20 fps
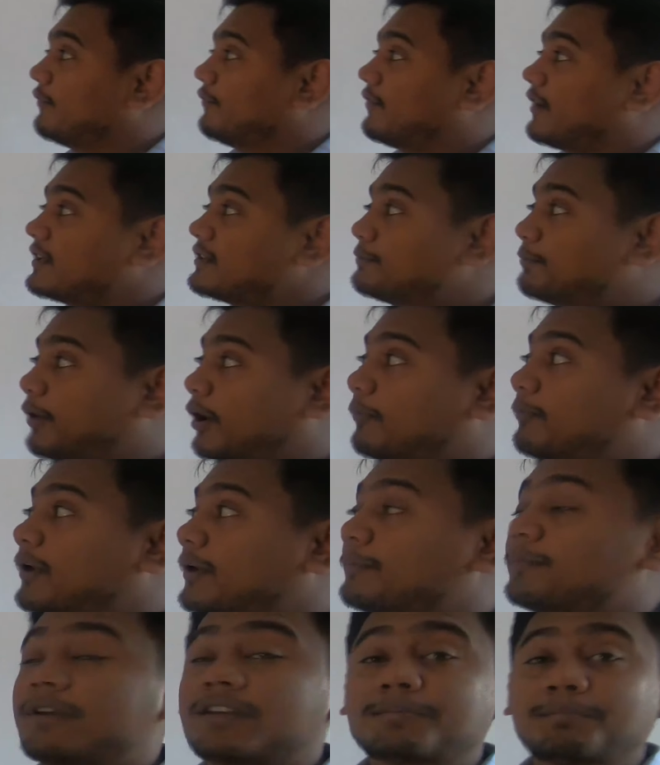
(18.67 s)
First
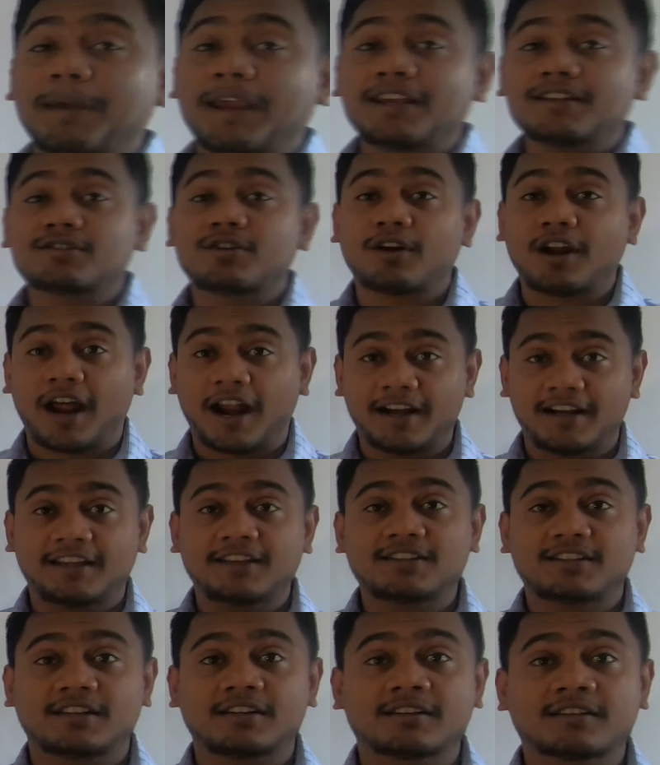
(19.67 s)
problem is based on
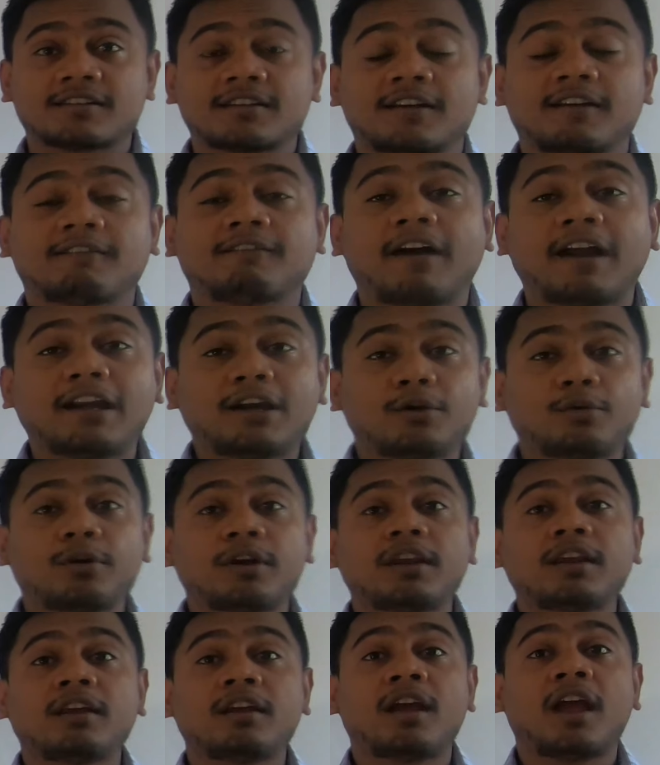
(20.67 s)
additions. While
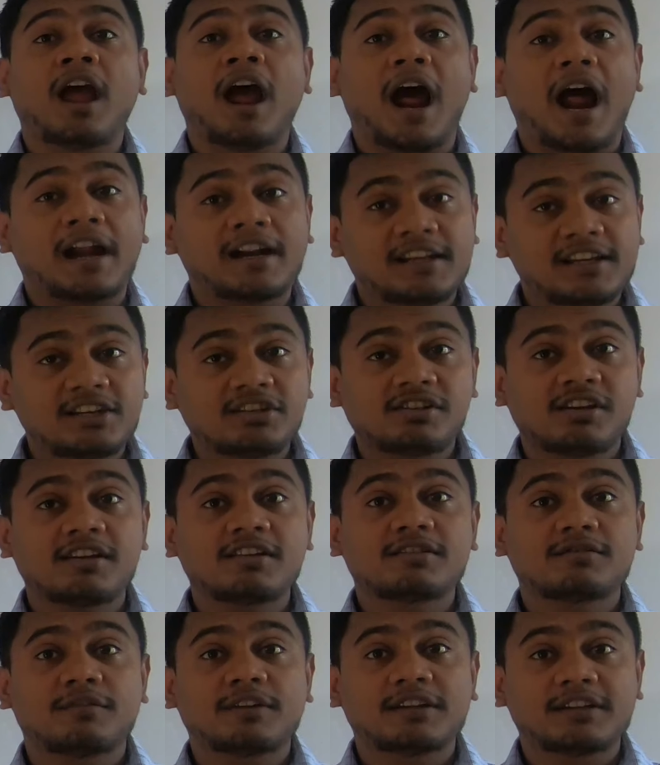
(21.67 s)
doing
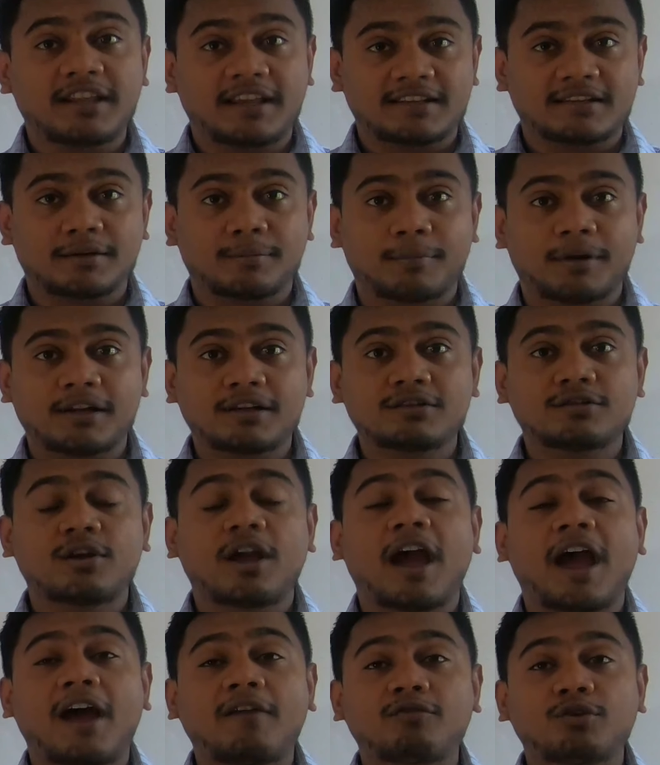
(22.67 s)
additions with decimals,
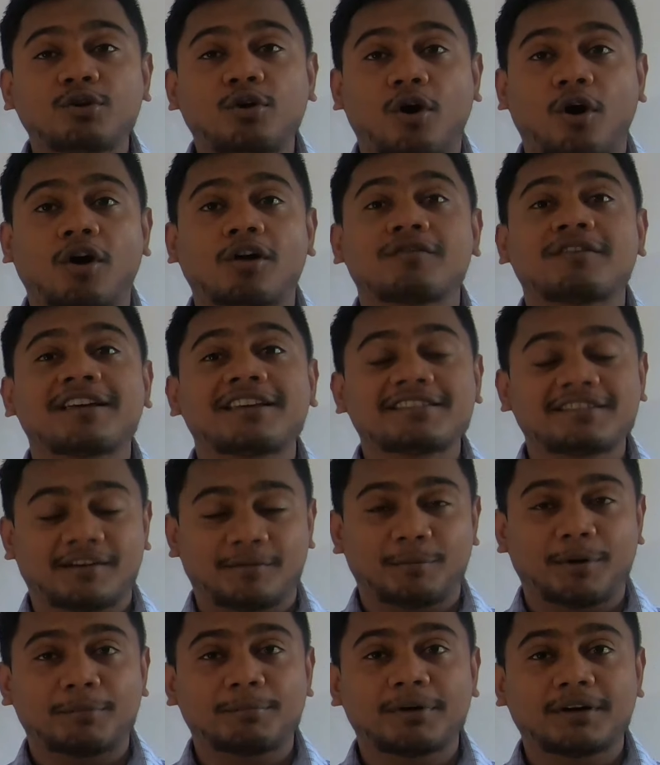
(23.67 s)
you have to always
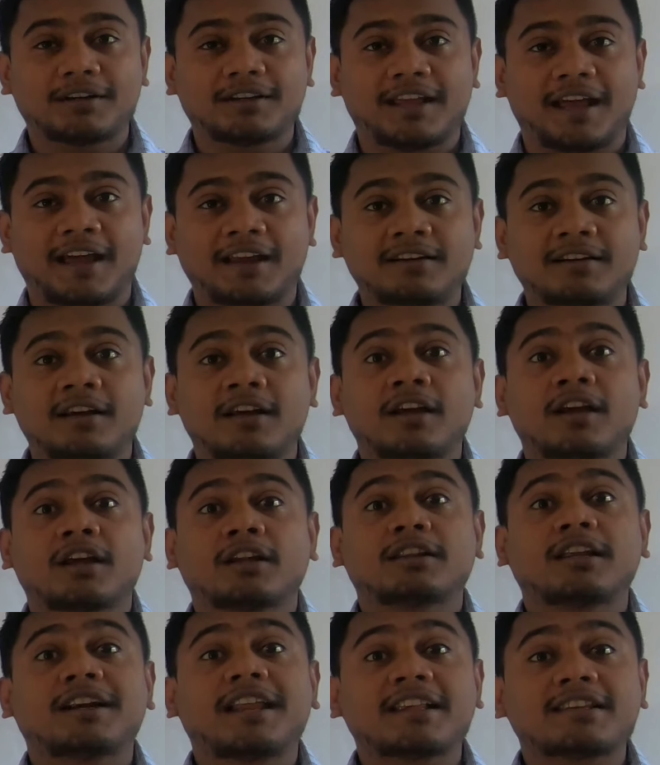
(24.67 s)
remember that
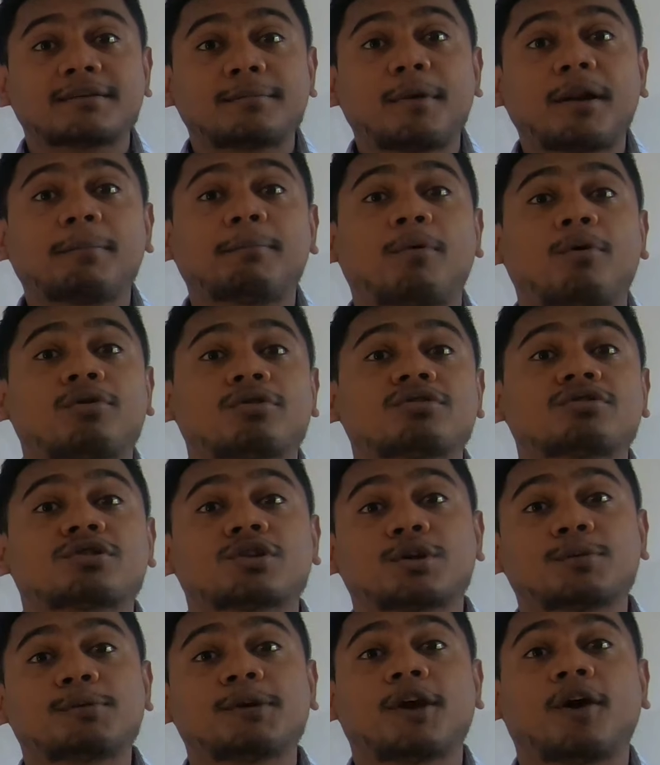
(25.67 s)
the decimal point
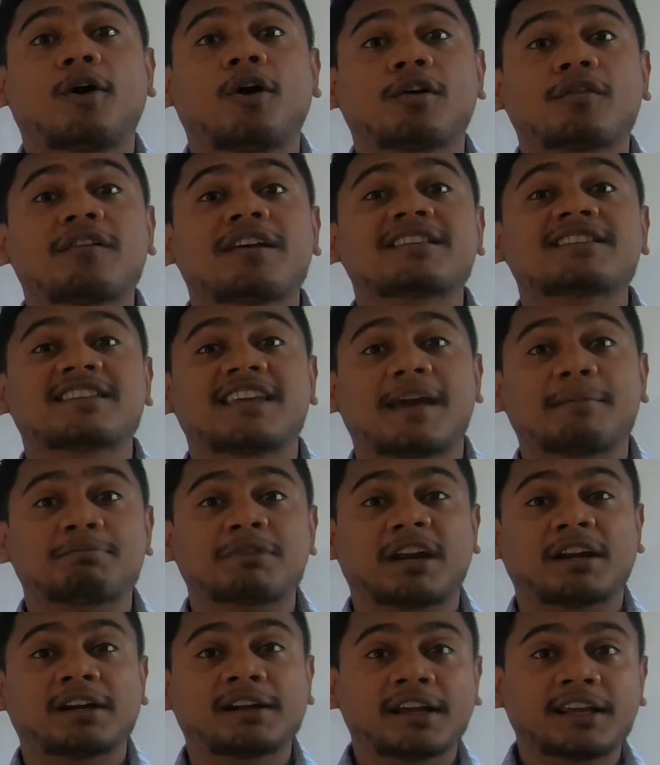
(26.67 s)
should be always
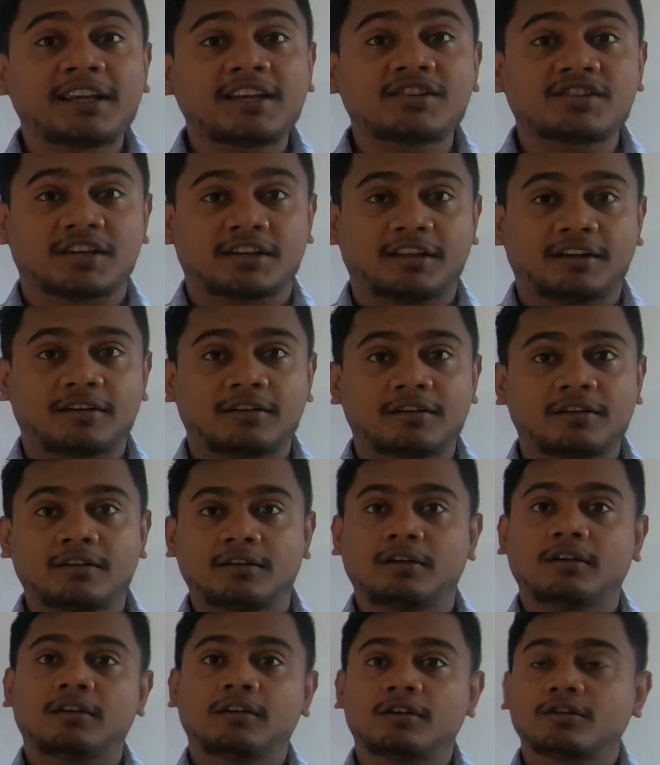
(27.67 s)
kept under each other.
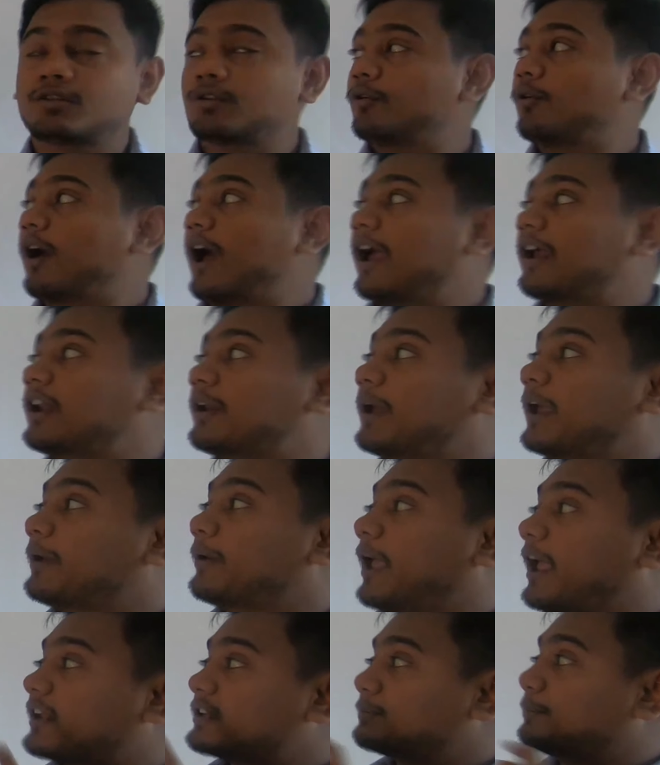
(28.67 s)
So I'll
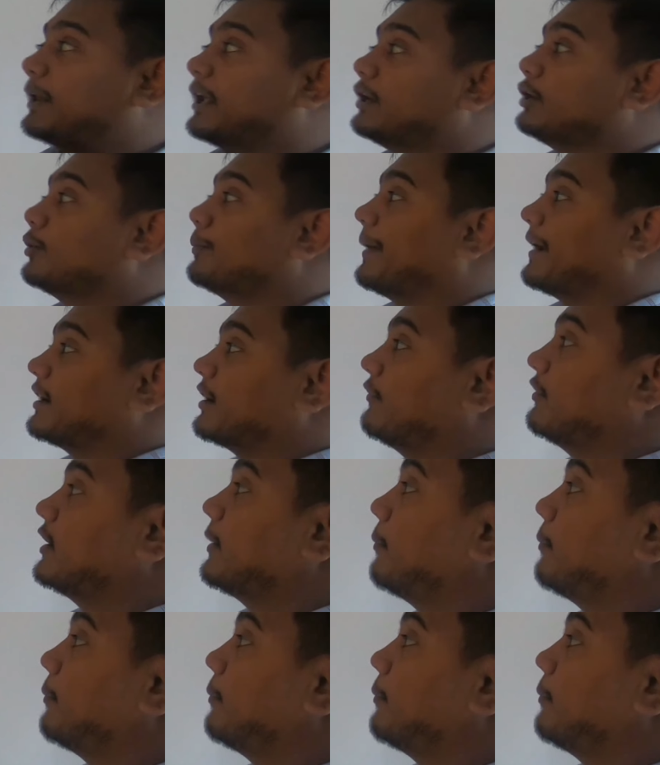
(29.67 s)
explain you better with